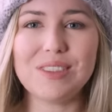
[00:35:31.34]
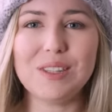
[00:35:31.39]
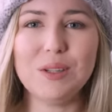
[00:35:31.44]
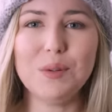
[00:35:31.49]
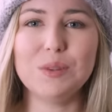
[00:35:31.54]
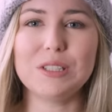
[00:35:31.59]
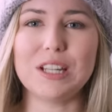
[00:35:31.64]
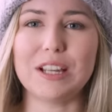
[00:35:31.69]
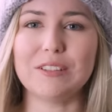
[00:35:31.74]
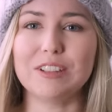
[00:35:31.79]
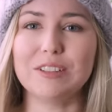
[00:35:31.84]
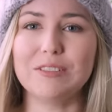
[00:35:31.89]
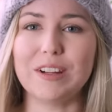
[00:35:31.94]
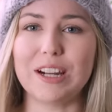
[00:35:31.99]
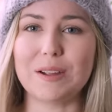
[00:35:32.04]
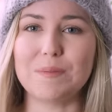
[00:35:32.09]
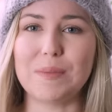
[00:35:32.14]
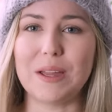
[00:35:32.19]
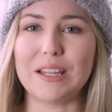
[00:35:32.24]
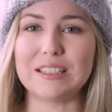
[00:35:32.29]
would definitely
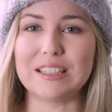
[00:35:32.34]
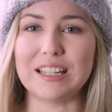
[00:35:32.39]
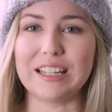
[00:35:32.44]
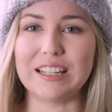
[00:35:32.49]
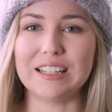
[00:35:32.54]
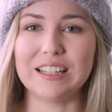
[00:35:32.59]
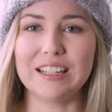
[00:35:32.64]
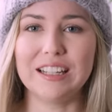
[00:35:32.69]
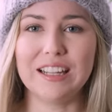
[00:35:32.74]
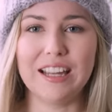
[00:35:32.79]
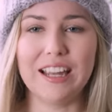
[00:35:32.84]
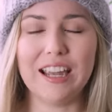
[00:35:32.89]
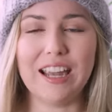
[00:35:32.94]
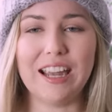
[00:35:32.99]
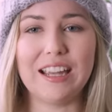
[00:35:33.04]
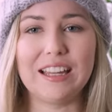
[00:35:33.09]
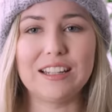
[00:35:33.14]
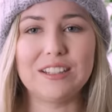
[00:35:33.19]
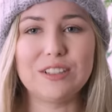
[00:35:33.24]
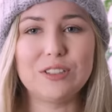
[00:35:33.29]
recommend it,
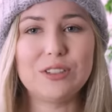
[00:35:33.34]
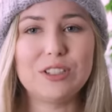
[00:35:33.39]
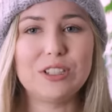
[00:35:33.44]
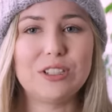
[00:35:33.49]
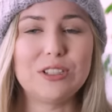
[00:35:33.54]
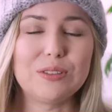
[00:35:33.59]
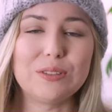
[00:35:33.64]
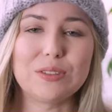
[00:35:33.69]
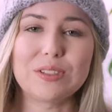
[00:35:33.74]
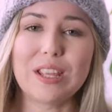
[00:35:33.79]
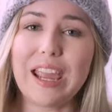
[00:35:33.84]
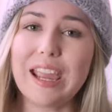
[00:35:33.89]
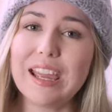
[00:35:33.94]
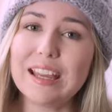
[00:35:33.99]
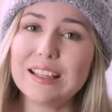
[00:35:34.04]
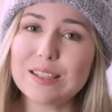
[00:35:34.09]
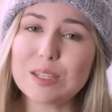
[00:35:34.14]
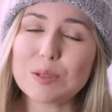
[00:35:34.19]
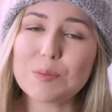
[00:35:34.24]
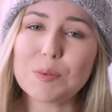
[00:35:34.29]
and you could use
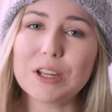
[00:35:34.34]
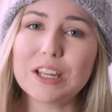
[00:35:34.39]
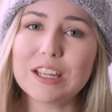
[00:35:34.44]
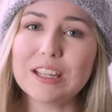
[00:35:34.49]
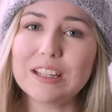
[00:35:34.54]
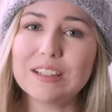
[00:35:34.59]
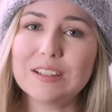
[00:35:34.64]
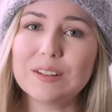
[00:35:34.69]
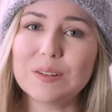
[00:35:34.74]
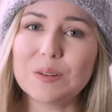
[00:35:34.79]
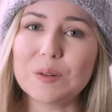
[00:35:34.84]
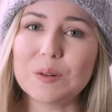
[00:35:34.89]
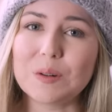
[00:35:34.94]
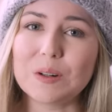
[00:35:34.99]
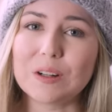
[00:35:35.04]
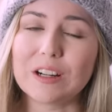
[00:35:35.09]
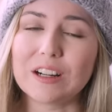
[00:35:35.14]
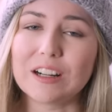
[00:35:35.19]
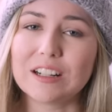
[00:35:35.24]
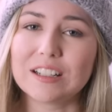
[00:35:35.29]
hand spun
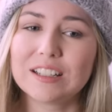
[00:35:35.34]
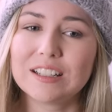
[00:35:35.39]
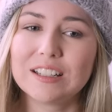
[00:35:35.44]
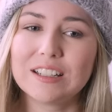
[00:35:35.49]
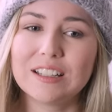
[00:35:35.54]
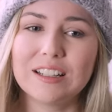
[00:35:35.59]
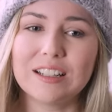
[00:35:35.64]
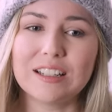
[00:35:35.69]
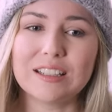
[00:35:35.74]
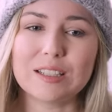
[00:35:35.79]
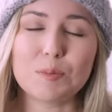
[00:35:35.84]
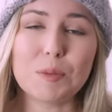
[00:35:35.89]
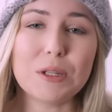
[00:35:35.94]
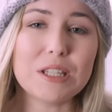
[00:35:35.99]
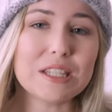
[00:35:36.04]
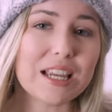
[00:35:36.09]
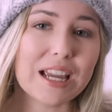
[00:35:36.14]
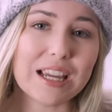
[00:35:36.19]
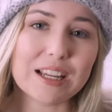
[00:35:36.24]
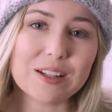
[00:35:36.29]
or Spin
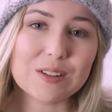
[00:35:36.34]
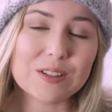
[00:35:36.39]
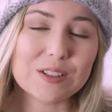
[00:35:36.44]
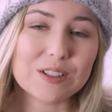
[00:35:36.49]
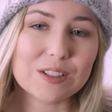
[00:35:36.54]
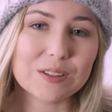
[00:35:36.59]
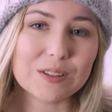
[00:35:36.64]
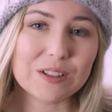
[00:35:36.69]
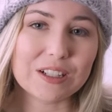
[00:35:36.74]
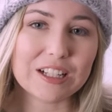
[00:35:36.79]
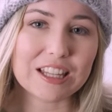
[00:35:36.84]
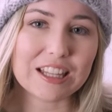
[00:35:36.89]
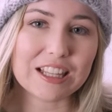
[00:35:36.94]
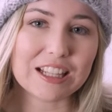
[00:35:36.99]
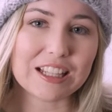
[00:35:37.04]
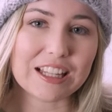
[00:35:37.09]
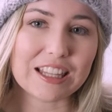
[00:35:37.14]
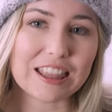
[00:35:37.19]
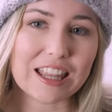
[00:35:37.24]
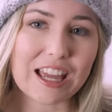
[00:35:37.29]
Cycle or anything
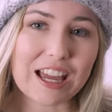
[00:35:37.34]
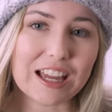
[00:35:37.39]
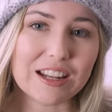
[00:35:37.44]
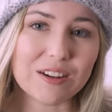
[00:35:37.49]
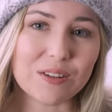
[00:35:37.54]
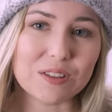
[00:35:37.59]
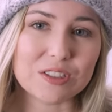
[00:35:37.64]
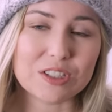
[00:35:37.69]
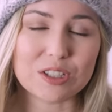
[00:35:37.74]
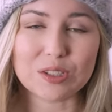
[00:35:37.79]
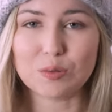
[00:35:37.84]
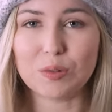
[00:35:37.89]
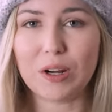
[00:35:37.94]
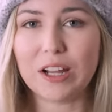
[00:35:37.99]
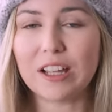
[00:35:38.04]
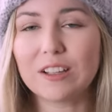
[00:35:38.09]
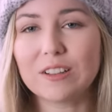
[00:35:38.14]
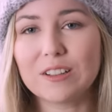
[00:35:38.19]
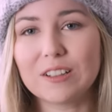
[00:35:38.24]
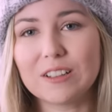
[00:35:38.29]
like that, or just
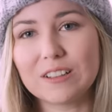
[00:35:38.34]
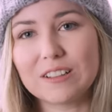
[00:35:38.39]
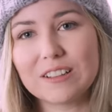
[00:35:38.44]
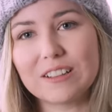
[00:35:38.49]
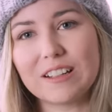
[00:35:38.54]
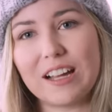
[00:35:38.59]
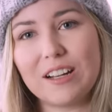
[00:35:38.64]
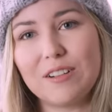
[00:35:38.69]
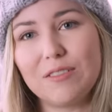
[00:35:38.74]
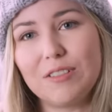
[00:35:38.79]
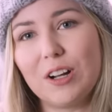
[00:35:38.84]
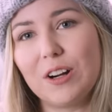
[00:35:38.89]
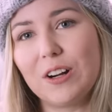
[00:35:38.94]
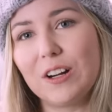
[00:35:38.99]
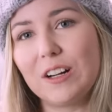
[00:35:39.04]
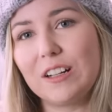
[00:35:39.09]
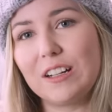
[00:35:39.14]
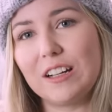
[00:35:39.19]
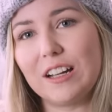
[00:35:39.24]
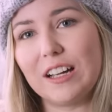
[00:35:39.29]
regular kind of
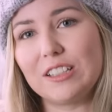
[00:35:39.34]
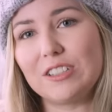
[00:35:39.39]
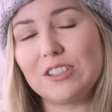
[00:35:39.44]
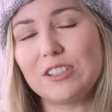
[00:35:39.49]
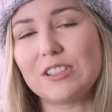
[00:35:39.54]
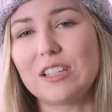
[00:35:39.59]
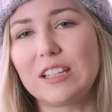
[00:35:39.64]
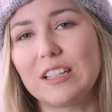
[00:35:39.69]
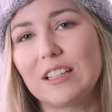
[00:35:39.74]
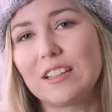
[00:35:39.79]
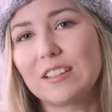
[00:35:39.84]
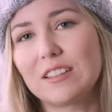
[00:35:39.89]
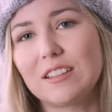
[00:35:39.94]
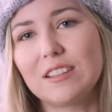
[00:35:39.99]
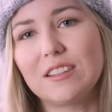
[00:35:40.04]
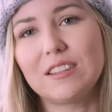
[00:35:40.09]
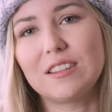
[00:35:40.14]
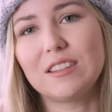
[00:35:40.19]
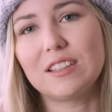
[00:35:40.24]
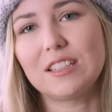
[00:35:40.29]
yarn. I just think
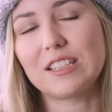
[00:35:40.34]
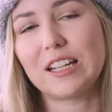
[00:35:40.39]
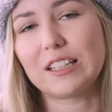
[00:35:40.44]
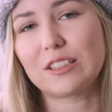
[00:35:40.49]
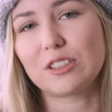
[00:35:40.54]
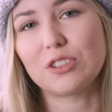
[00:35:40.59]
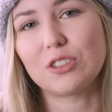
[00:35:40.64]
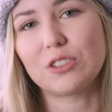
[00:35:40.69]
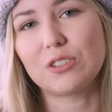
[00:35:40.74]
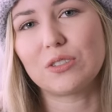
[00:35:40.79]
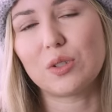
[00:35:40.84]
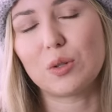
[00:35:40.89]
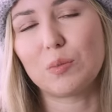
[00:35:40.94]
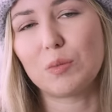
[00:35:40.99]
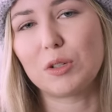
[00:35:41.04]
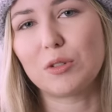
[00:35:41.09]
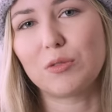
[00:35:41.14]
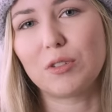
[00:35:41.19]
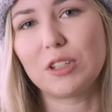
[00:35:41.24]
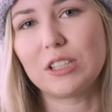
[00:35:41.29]
the texture is so
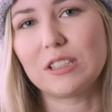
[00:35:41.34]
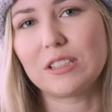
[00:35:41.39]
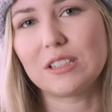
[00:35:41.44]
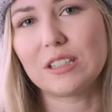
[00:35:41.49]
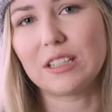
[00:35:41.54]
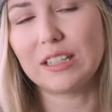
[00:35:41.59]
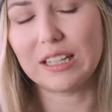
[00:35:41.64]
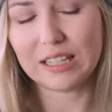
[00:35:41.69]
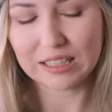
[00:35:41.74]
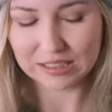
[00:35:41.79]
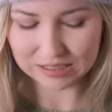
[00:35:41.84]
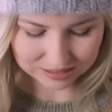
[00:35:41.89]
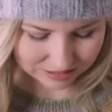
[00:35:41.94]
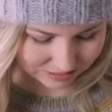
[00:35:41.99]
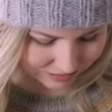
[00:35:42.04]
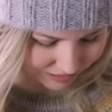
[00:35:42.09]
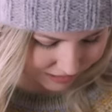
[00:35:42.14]
much fun to knit,